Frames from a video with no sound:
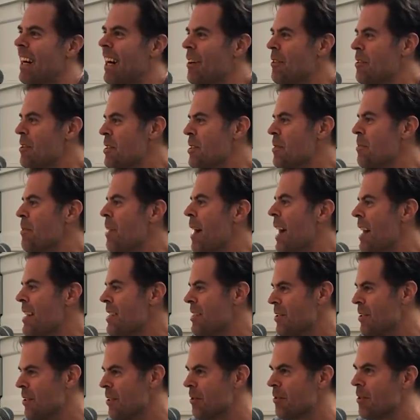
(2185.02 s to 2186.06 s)
I was a
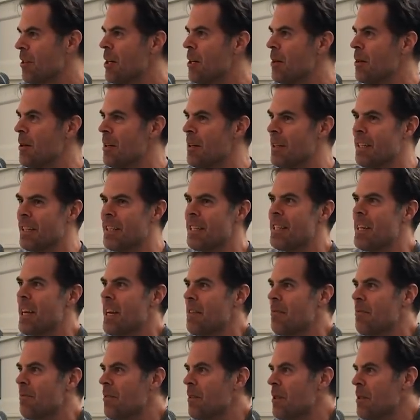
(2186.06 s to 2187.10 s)
master grower in a
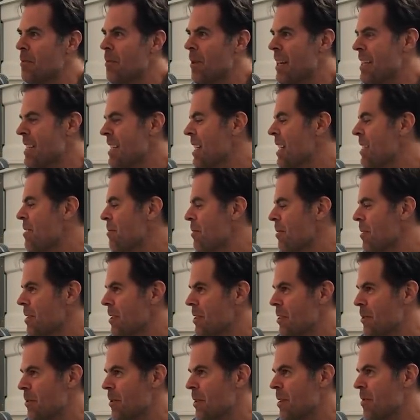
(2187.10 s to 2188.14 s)
ten foot by ten foot
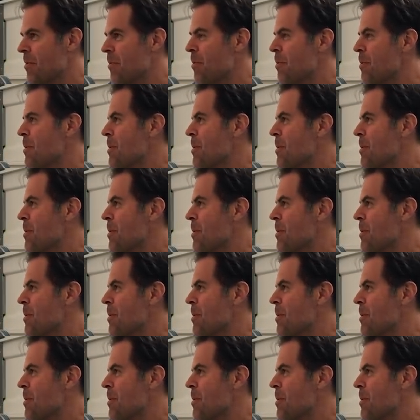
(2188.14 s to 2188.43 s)
square oh,